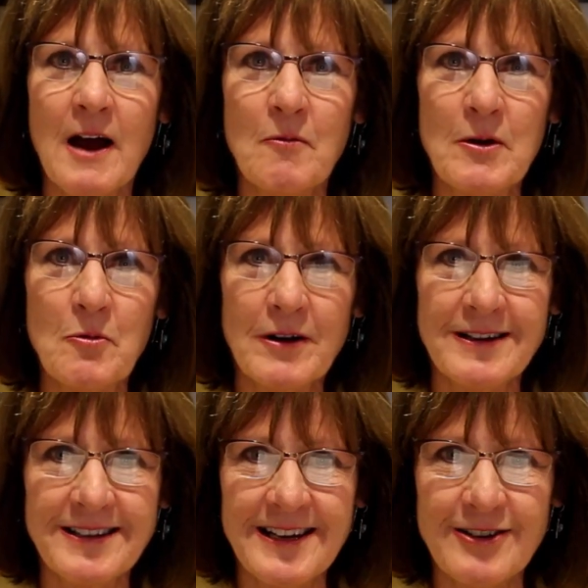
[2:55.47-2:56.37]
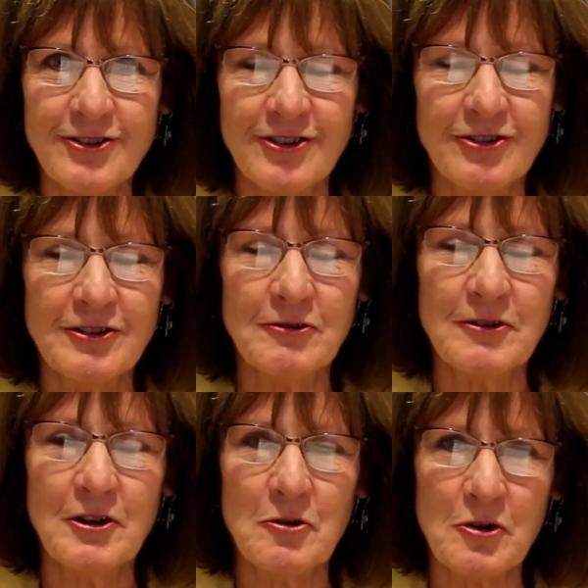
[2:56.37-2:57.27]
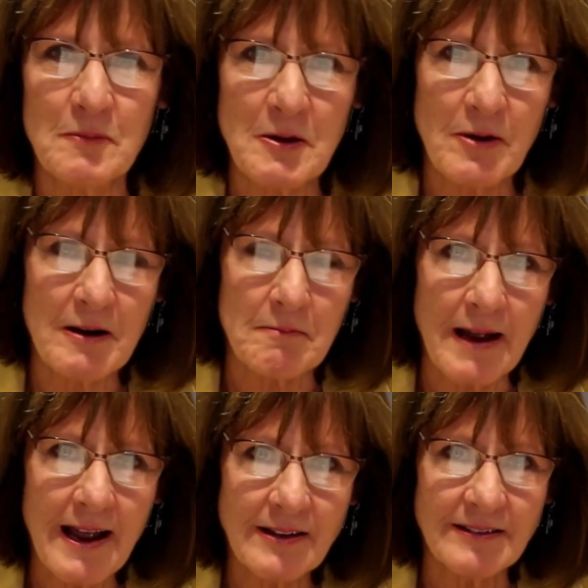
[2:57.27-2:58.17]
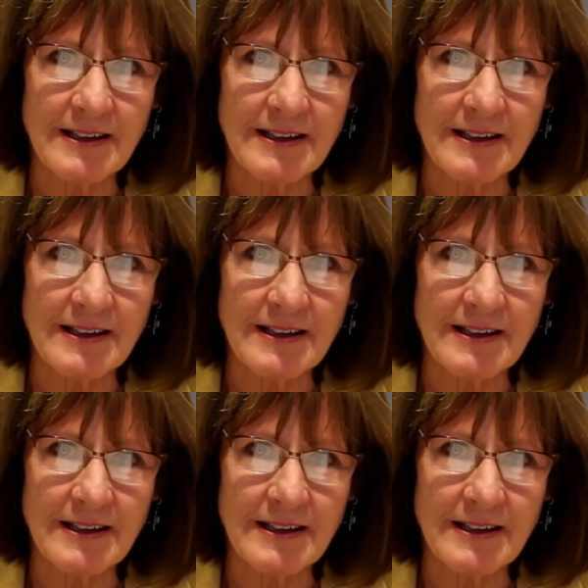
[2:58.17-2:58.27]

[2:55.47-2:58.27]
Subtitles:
We want to teach children who are going to be wearing masks